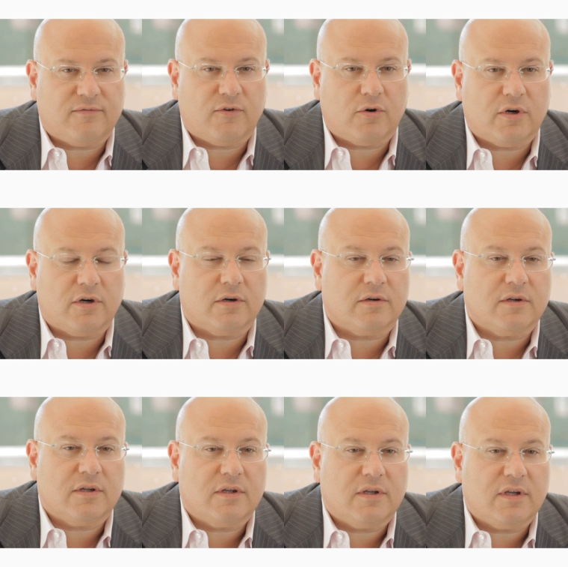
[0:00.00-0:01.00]
for her
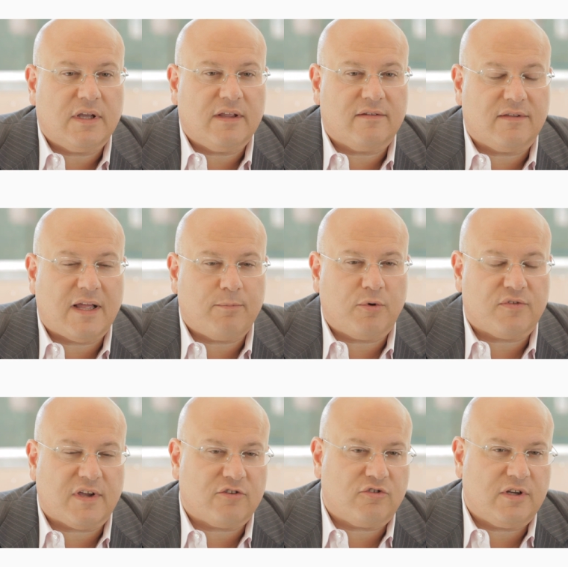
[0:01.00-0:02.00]
is
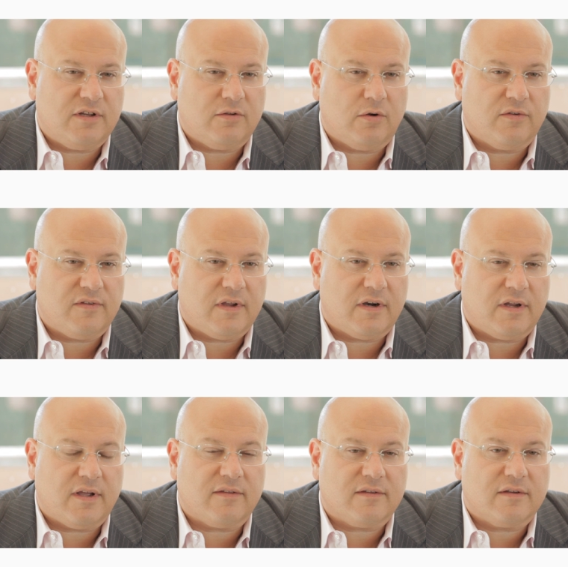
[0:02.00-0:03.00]
liposuction in those
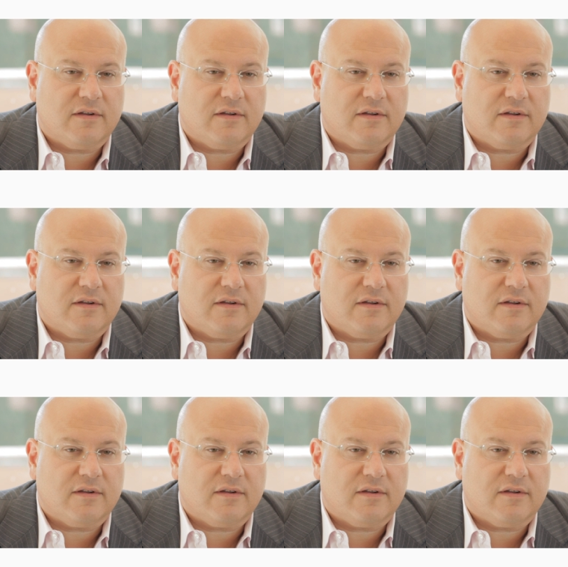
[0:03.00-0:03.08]
areas.